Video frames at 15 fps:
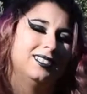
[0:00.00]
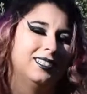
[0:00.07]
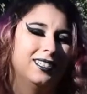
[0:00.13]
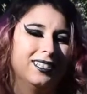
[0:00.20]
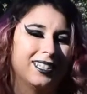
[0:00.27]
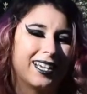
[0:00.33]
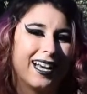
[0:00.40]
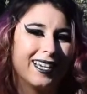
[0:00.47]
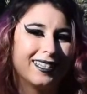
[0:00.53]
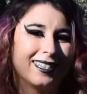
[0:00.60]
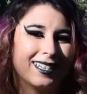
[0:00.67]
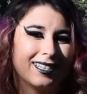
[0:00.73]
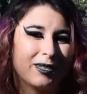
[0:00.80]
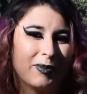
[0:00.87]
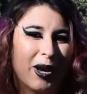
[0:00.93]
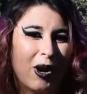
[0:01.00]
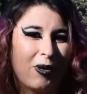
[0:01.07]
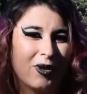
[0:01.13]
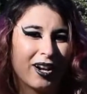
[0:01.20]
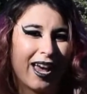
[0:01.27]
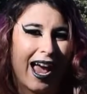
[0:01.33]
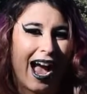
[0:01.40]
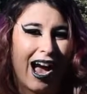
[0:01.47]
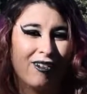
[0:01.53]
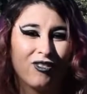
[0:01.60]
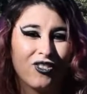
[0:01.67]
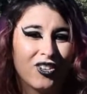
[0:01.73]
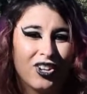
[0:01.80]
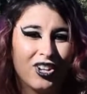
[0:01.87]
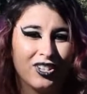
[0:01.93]
All right, guys, that's about what I have
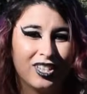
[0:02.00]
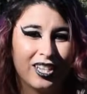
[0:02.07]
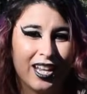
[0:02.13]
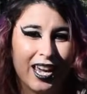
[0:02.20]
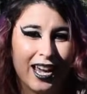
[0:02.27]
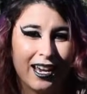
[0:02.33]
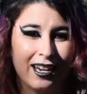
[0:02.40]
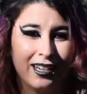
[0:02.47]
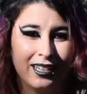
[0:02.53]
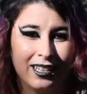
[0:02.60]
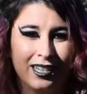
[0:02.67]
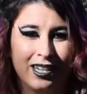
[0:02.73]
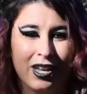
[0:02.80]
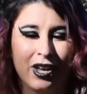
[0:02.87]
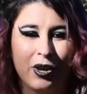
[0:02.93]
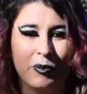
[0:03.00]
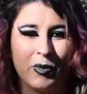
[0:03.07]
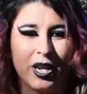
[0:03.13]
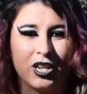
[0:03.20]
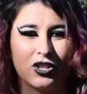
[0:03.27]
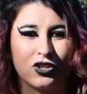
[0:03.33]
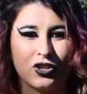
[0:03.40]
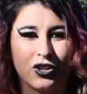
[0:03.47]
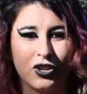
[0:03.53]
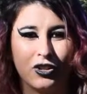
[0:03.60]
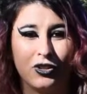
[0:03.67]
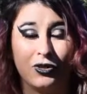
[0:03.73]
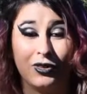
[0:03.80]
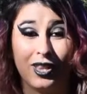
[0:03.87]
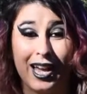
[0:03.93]
for you today. Make sure
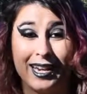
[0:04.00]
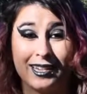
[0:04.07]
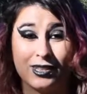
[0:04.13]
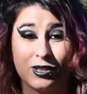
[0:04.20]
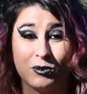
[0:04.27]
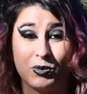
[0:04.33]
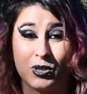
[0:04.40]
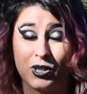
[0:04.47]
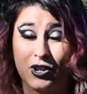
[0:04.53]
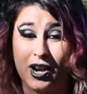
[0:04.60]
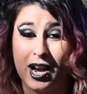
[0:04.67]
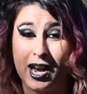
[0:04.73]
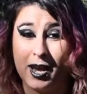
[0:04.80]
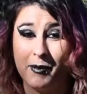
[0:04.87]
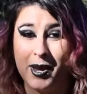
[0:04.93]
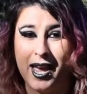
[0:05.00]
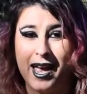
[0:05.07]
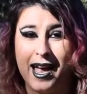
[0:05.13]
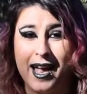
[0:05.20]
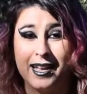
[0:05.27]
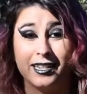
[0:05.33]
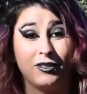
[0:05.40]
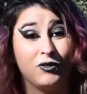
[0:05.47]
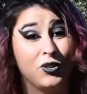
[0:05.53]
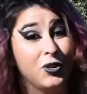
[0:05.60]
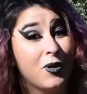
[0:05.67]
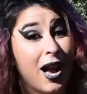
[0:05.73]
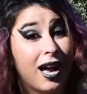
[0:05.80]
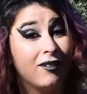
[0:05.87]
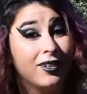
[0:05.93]
you like, subscribe, and if
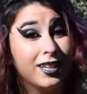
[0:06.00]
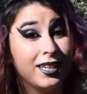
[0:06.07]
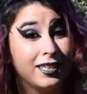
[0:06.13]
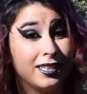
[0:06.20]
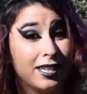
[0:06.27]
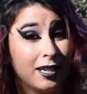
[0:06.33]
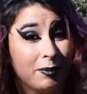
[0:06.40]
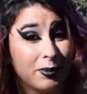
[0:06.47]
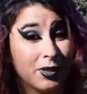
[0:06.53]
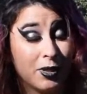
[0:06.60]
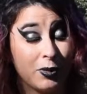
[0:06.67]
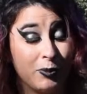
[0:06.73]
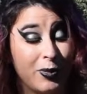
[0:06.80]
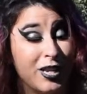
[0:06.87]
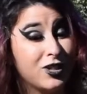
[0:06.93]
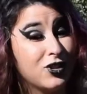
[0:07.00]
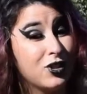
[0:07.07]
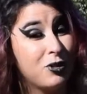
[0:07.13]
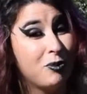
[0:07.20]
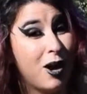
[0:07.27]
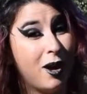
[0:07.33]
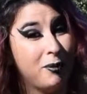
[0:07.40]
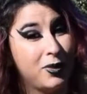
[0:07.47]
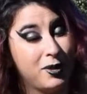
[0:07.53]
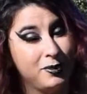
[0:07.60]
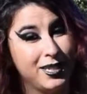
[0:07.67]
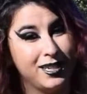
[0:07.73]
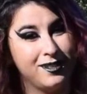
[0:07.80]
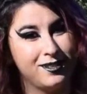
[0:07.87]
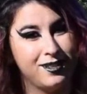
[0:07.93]
you have any tips, make sure you pop them
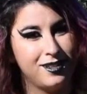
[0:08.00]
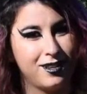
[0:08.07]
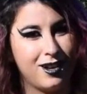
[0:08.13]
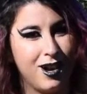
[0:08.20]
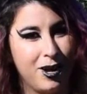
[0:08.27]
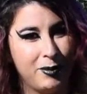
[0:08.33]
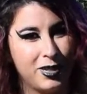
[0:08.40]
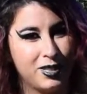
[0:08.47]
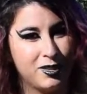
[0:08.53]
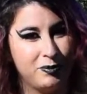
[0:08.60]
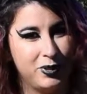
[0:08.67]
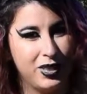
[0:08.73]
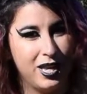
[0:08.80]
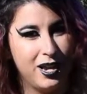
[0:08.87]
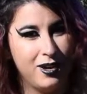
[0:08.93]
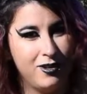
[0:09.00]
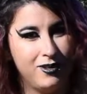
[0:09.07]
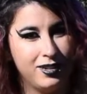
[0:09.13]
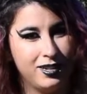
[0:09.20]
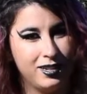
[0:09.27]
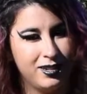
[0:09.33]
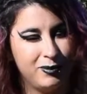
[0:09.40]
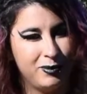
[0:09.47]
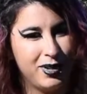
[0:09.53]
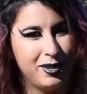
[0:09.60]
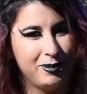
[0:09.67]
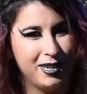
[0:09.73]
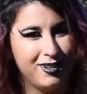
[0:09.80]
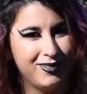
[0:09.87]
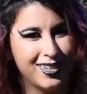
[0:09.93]
down to the comments below.
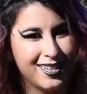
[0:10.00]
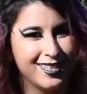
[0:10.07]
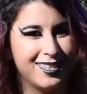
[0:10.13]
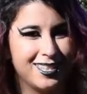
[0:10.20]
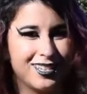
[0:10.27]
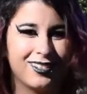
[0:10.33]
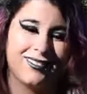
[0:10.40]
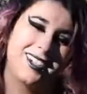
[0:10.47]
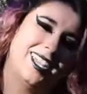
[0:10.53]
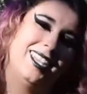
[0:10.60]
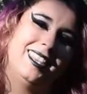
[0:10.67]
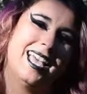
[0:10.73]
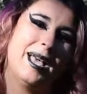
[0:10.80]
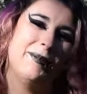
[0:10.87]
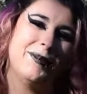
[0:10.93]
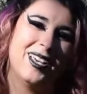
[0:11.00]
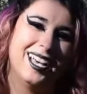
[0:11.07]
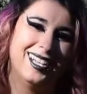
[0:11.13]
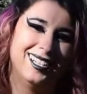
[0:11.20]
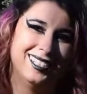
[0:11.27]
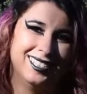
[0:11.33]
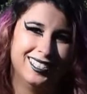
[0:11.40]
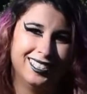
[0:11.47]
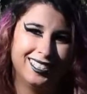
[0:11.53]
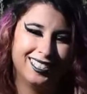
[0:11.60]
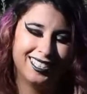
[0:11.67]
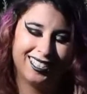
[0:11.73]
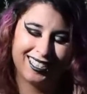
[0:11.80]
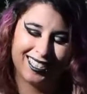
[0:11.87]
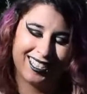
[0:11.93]
Maybe even consider ringing that bell.
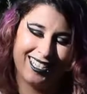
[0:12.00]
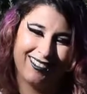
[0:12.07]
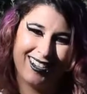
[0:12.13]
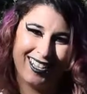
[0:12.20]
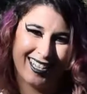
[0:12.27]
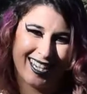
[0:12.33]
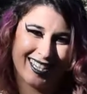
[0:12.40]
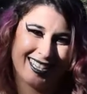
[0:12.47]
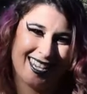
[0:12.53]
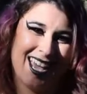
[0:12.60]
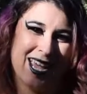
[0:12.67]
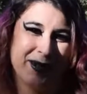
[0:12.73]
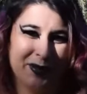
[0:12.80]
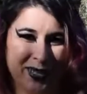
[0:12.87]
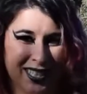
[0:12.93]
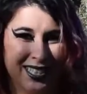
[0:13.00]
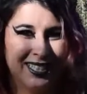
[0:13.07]
See you all next time.